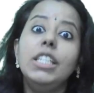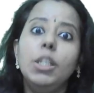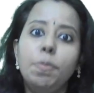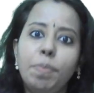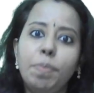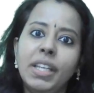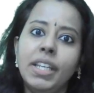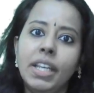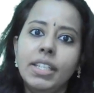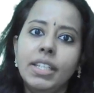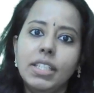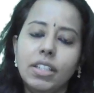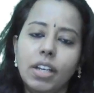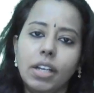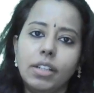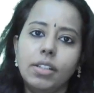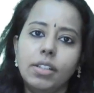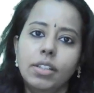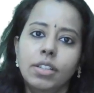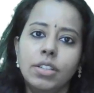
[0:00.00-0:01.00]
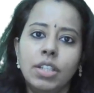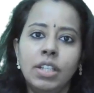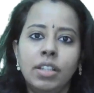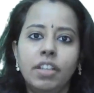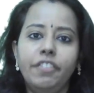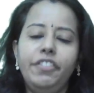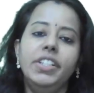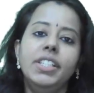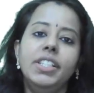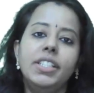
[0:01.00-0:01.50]
independent directors. In
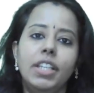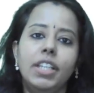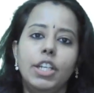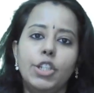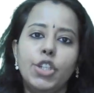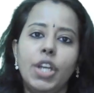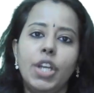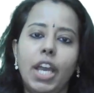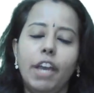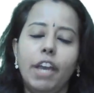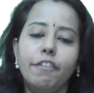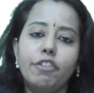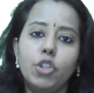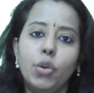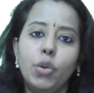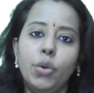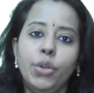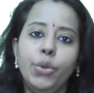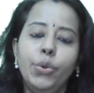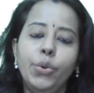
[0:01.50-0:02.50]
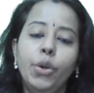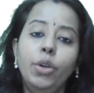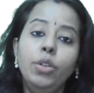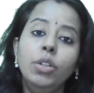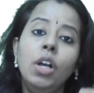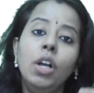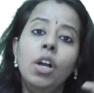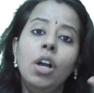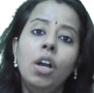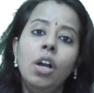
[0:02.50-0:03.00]
the first session I have shown
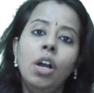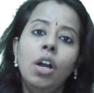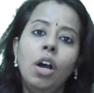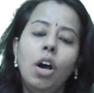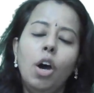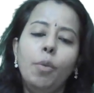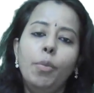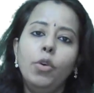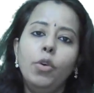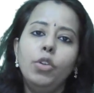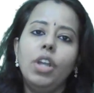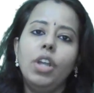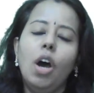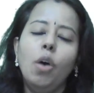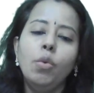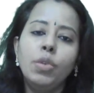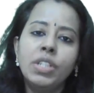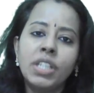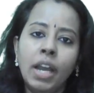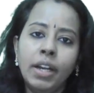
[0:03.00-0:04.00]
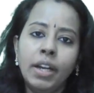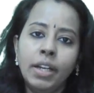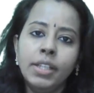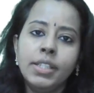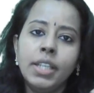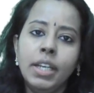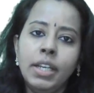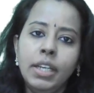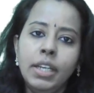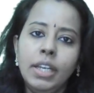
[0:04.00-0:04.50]
you about the
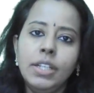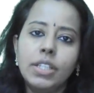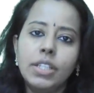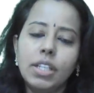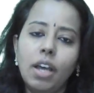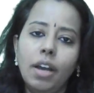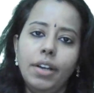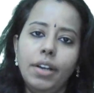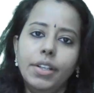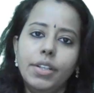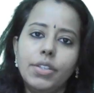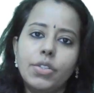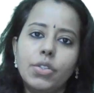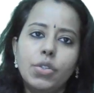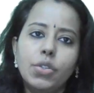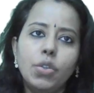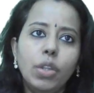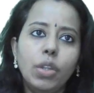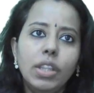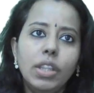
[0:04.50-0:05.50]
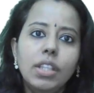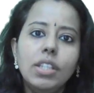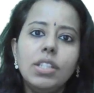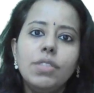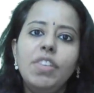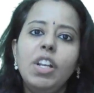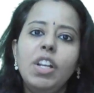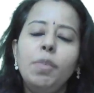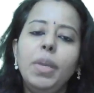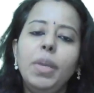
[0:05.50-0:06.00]
outsiders and insiders. So
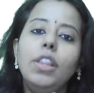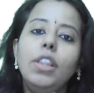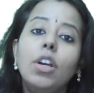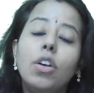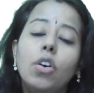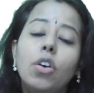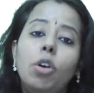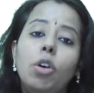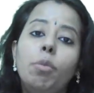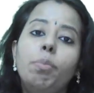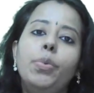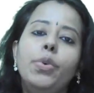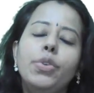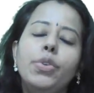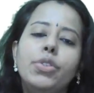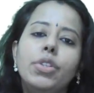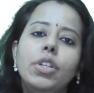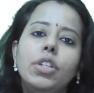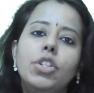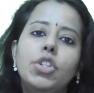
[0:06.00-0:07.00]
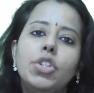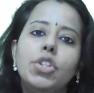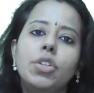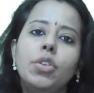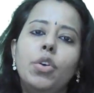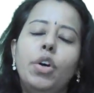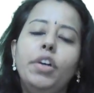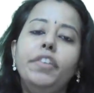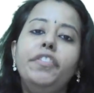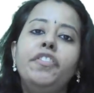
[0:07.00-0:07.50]
this will be the
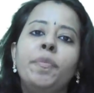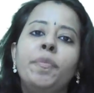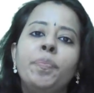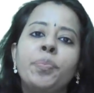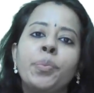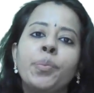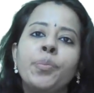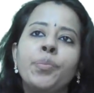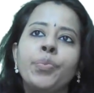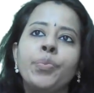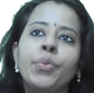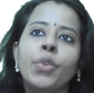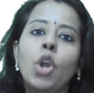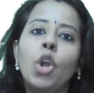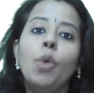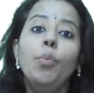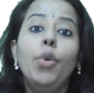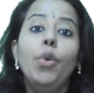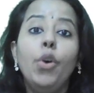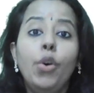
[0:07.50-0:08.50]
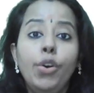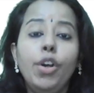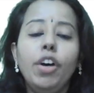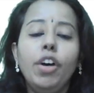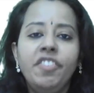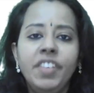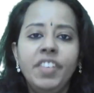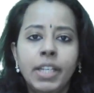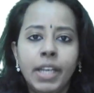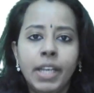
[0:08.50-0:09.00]
composition of board
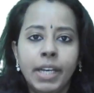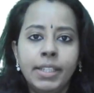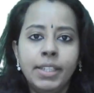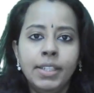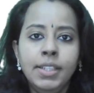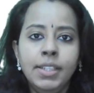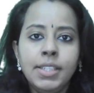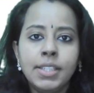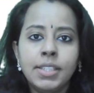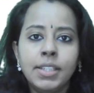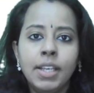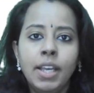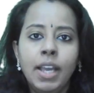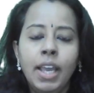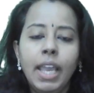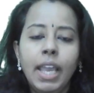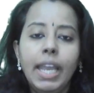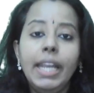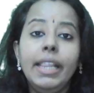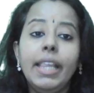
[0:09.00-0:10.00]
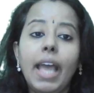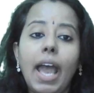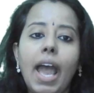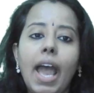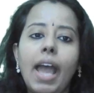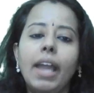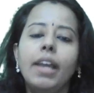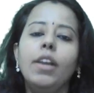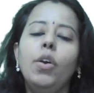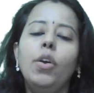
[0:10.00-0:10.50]
of directors in the
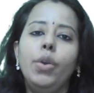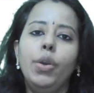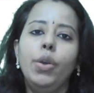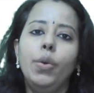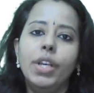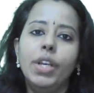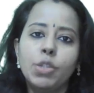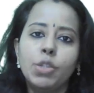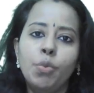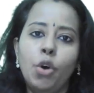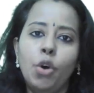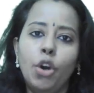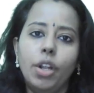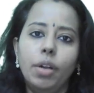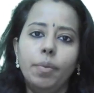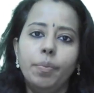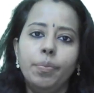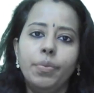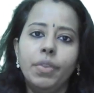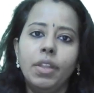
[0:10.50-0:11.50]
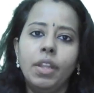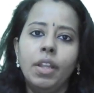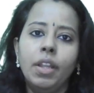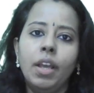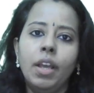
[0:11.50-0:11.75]
Anglo-US model.